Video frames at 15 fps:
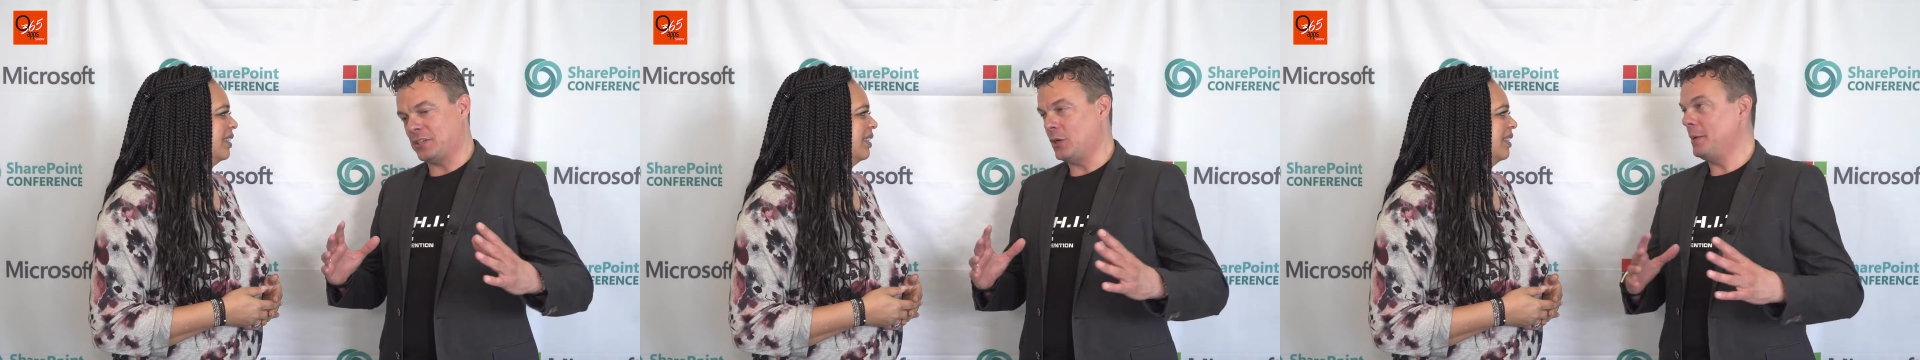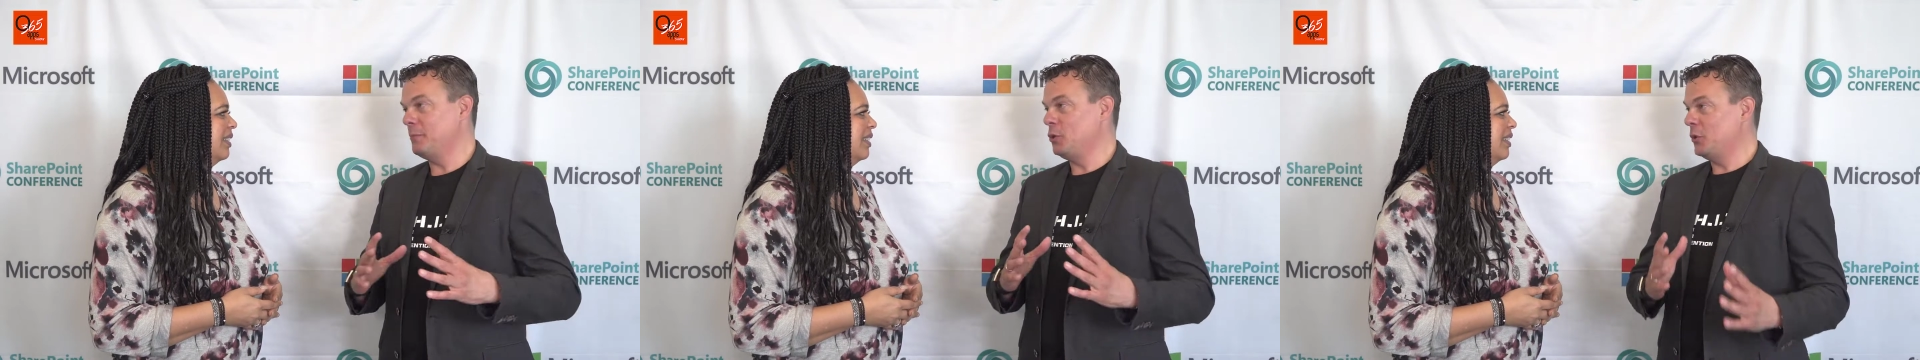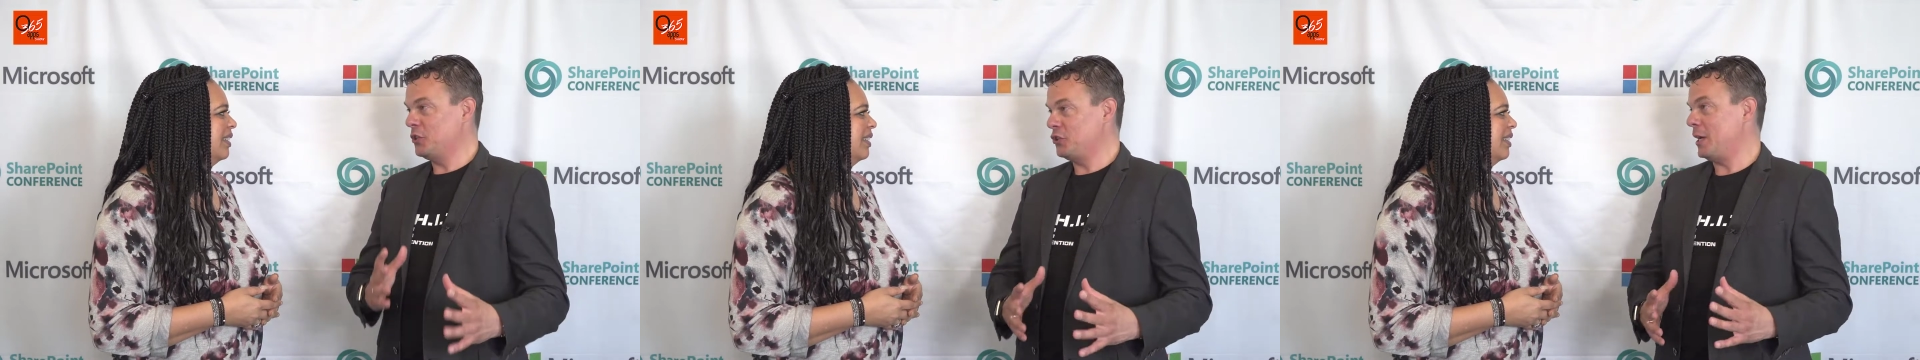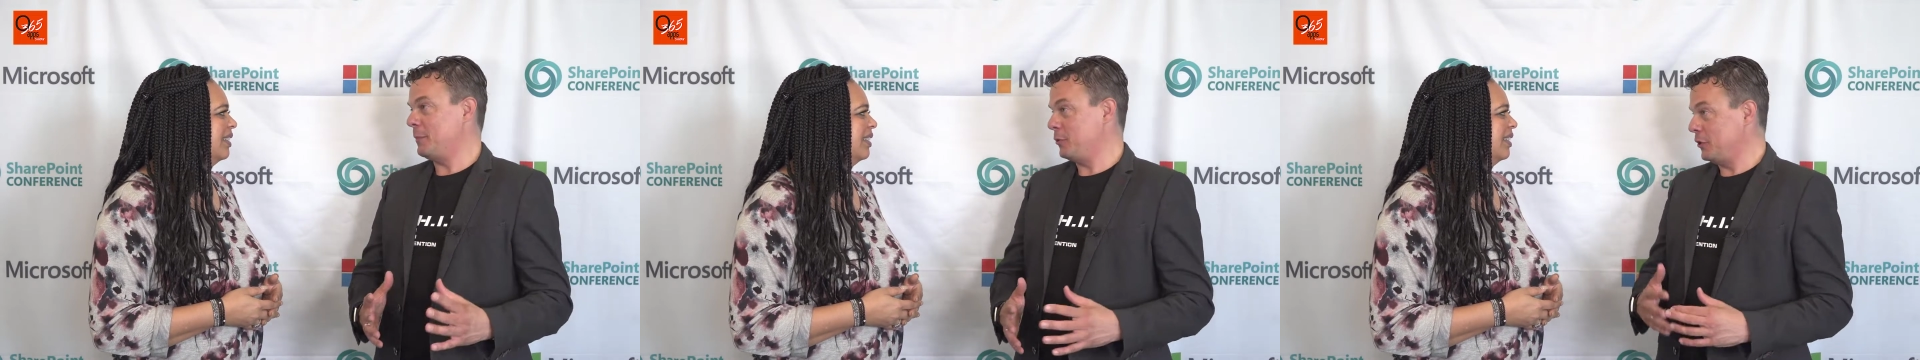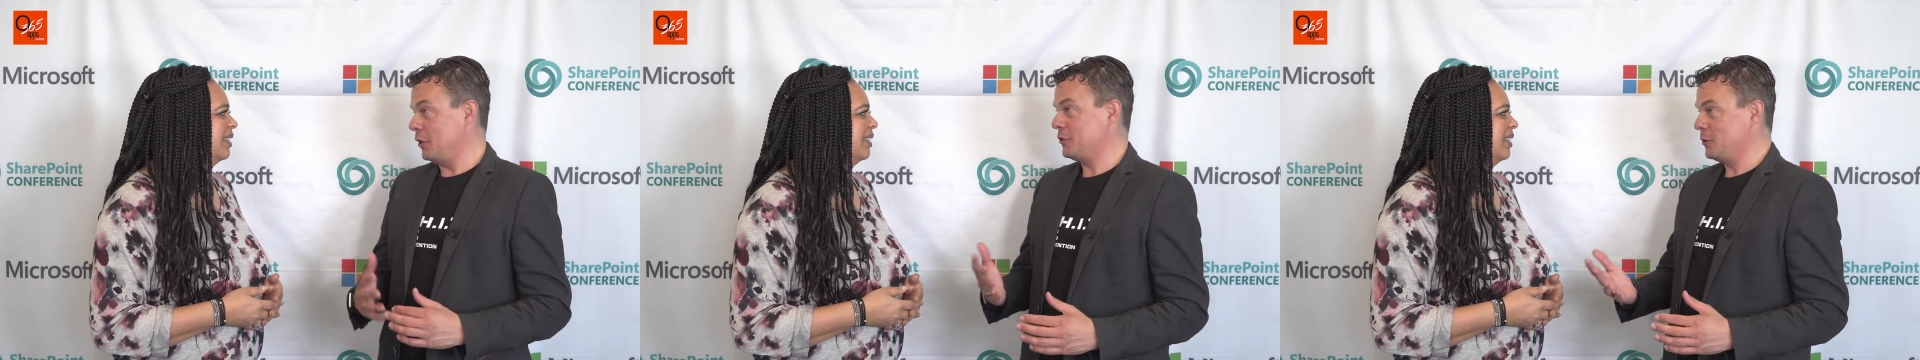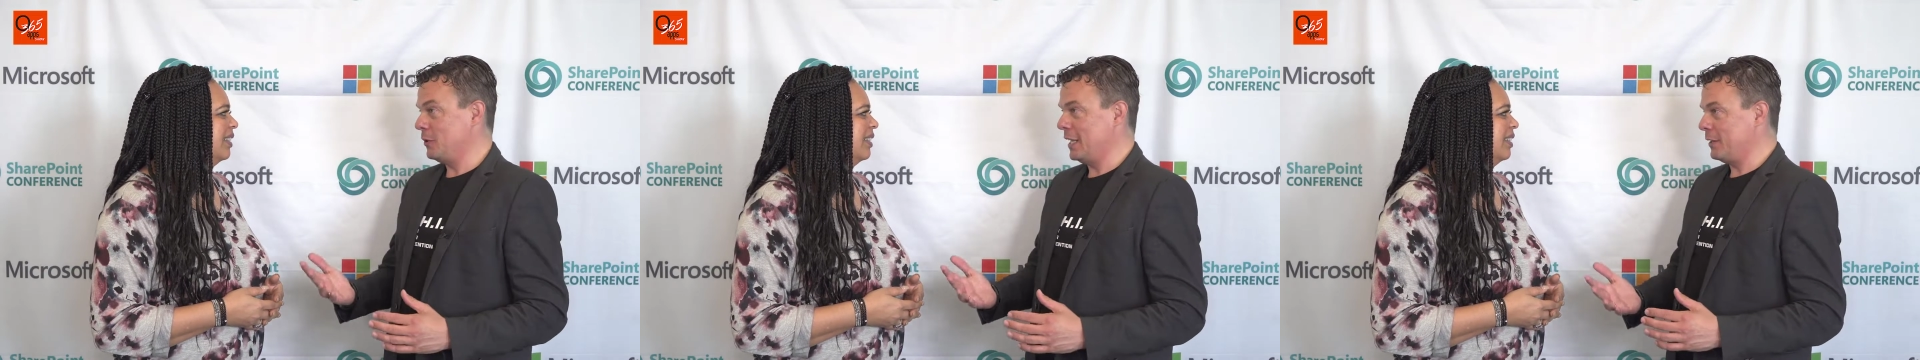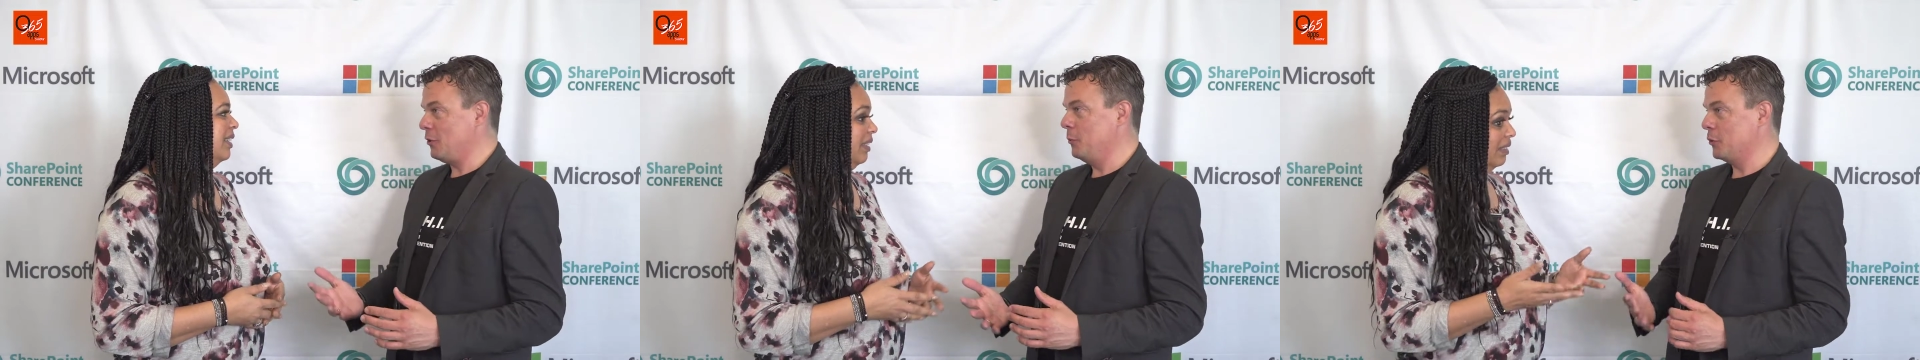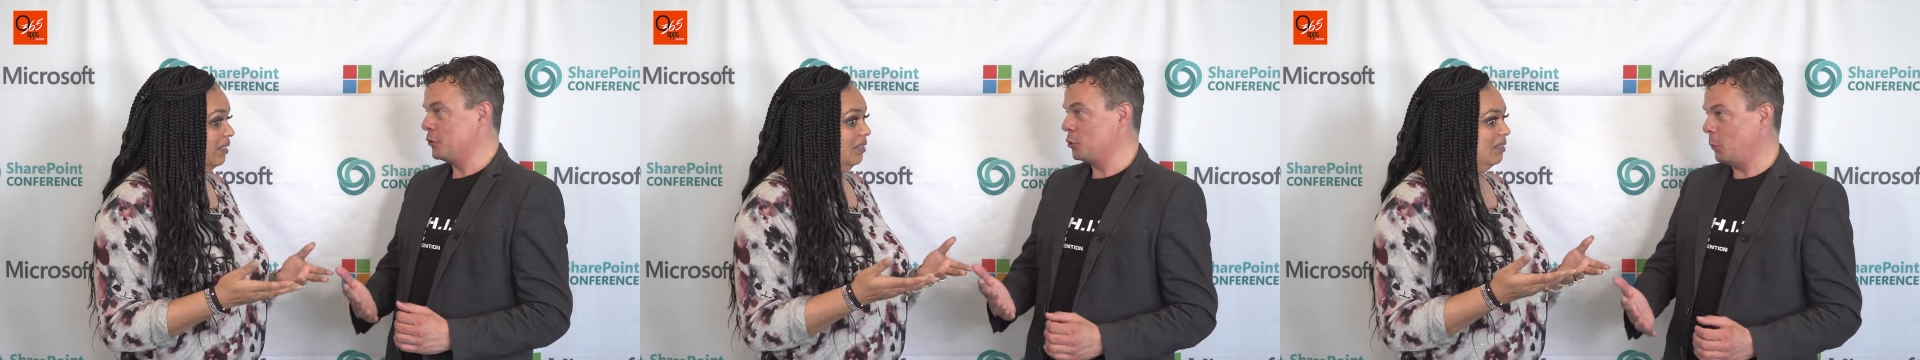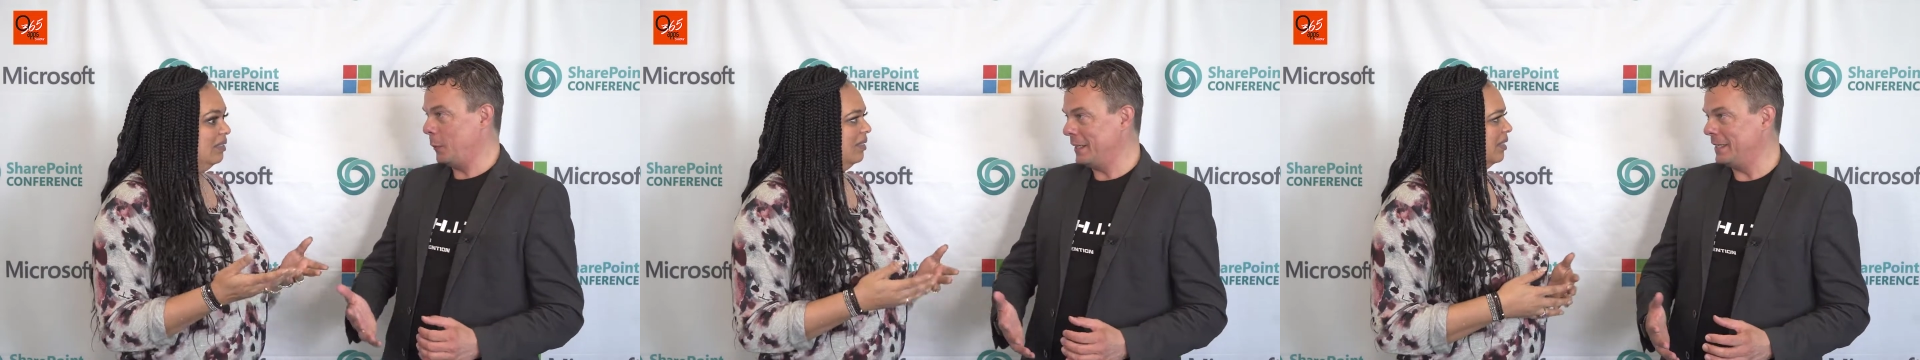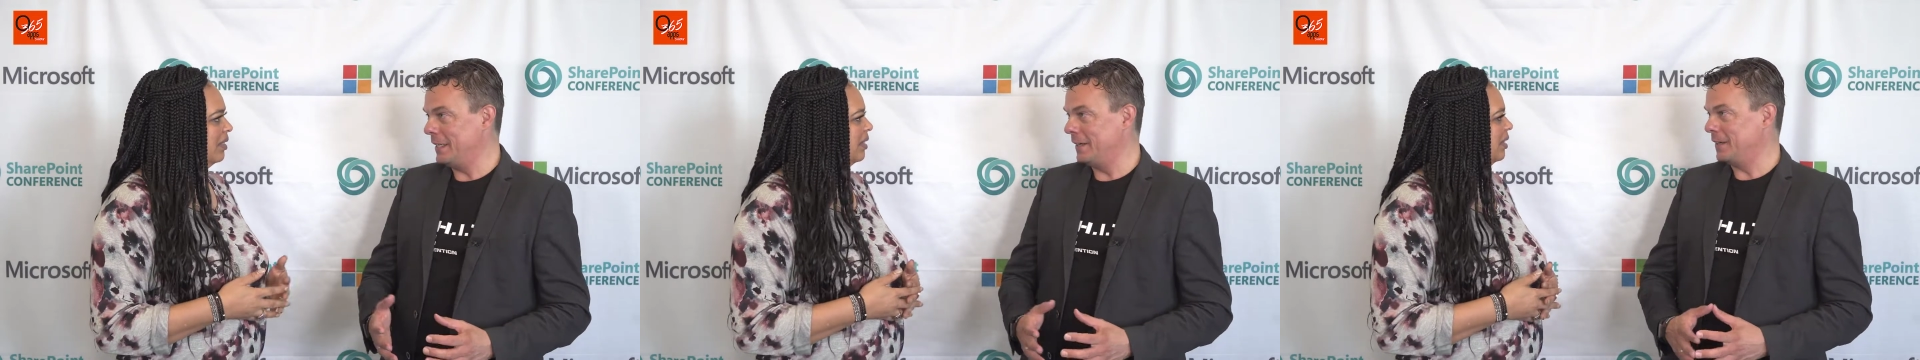so I'm doing SharePoint also like almost
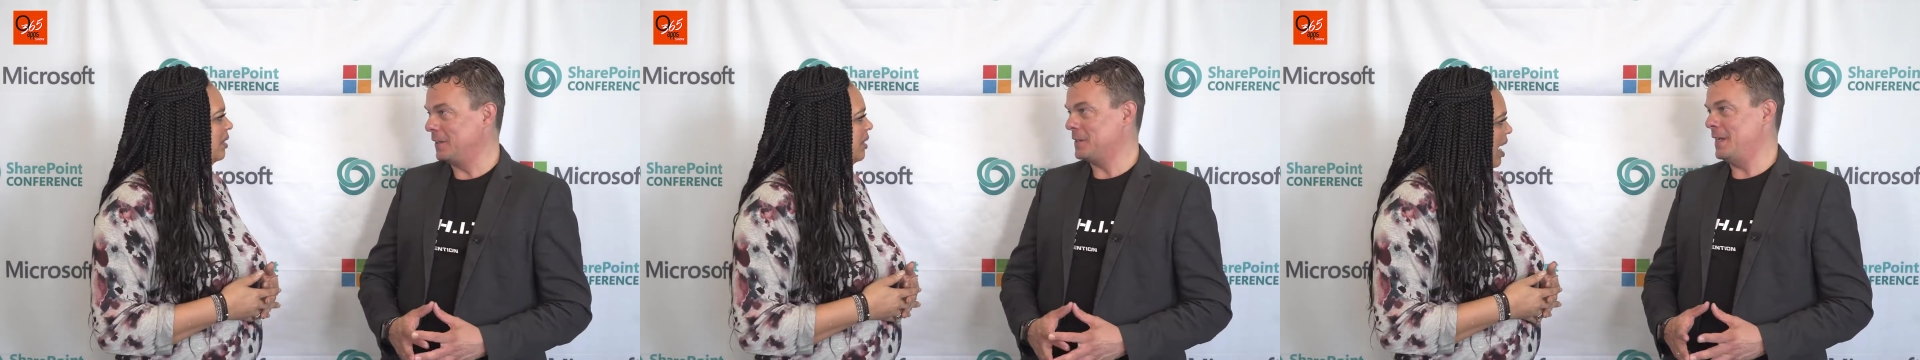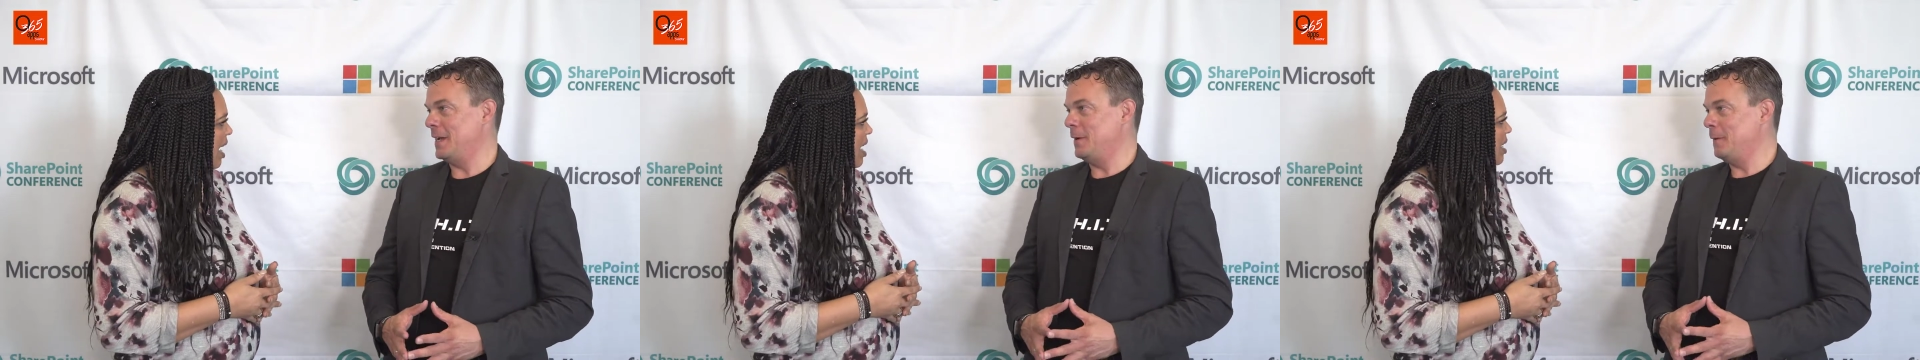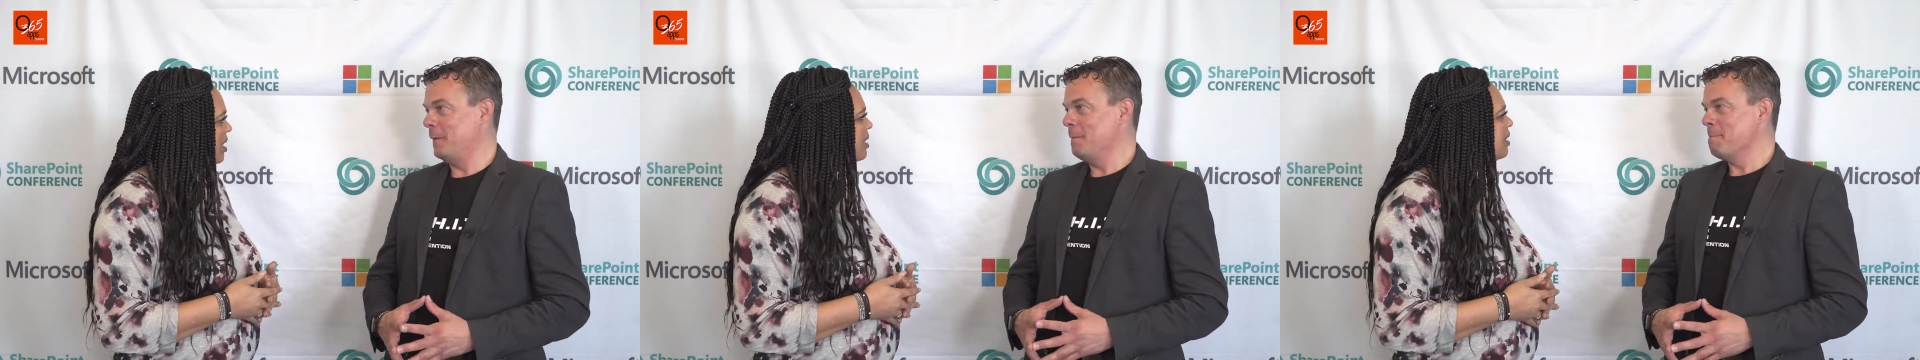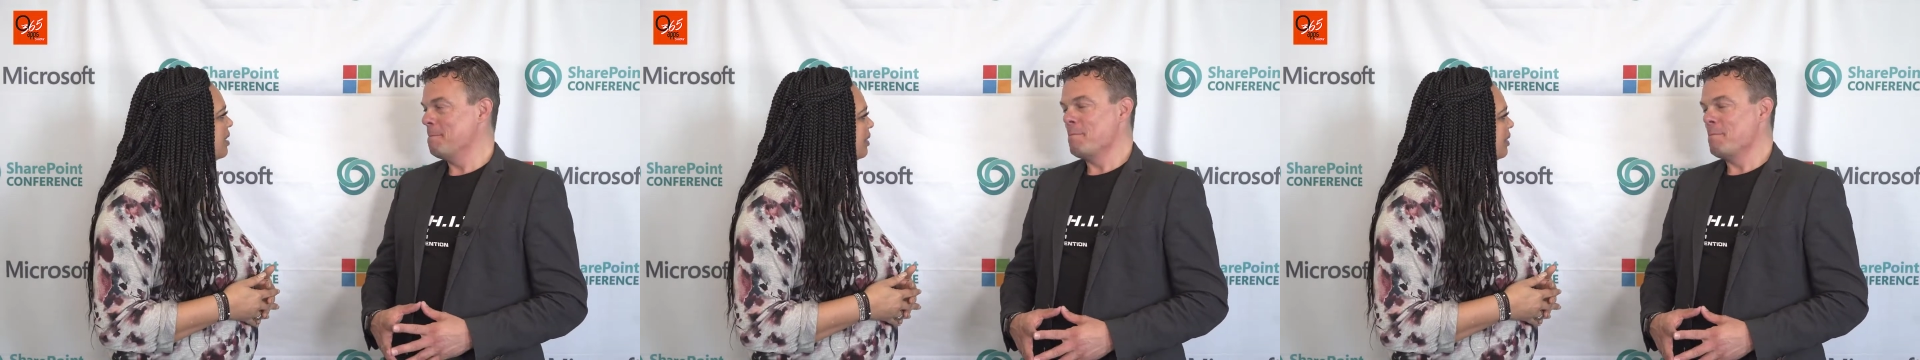20 years now,